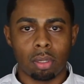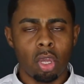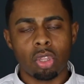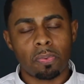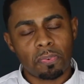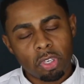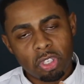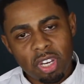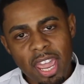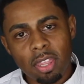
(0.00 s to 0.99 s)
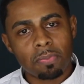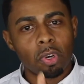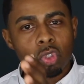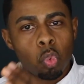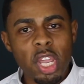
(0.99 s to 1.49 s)
The first day, the
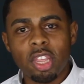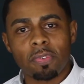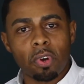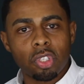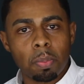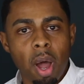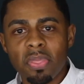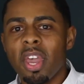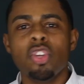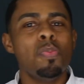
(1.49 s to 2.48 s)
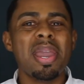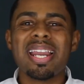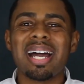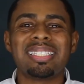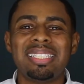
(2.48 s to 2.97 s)
first week, the first month, you may
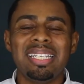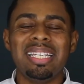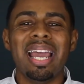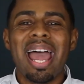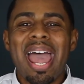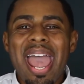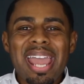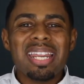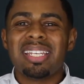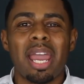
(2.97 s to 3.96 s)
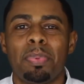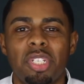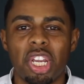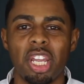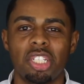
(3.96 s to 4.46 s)
not see any type of
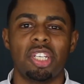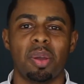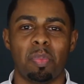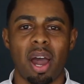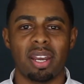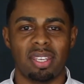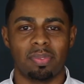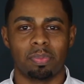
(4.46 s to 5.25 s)
change in your body.